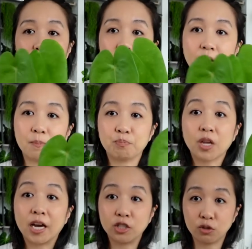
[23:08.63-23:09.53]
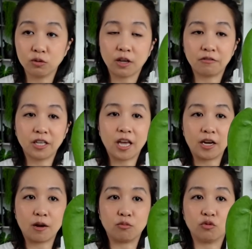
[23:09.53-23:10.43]
I do love it,
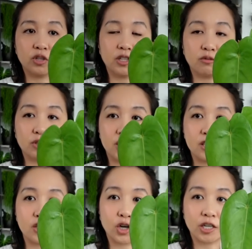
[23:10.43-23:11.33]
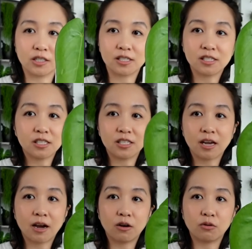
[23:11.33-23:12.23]
and I'm really, really starting to see
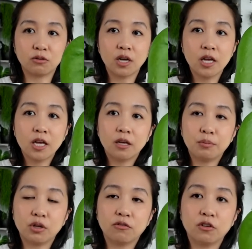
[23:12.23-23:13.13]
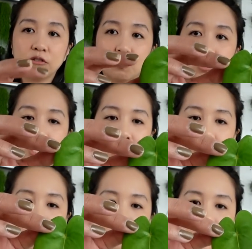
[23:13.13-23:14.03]
how beautiful of a plant
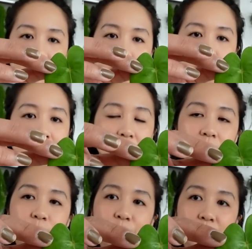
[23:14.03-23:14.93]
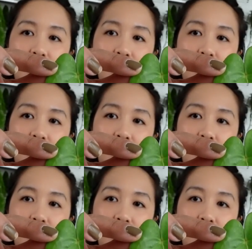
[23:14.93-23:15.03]
this can be.